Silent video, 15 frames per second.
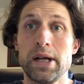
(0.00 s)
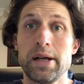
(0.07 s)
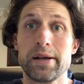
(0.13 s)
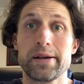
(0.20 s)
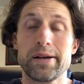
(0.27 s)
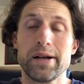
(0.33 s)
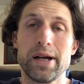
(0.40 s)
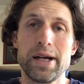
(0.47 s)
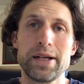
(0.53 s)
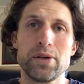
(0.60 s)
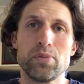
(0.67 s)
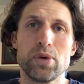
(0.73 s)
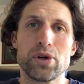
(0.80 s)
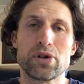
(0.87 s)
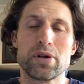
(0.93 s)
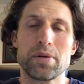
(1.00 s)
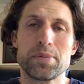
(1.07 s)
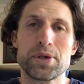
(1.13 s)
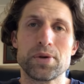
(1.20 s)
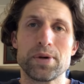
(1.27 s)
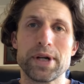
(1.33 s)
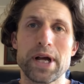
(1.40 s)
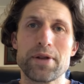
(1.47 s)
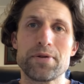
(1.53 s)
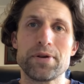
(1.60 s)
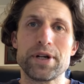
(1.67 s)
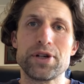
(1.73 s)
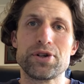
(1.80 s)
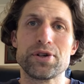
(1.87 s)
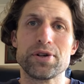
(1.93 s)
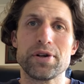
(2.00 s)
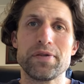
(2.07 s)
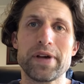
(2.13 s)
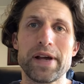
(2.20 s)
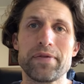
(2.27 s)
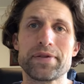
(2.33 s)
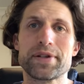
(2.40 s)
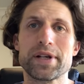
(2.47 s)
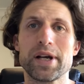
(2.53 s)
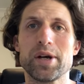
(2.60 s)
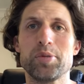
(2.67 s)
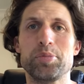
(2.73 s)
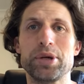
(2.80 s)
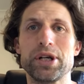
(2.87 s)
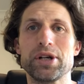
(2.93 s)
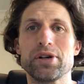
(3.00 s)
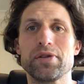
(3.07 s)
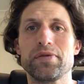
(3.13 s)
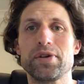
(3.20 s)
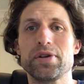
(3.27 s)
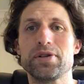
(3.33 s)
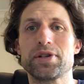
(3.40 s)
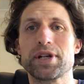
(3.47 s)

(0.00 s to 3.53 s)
G'day and welcome to another edition of Hef's Beer Reviews.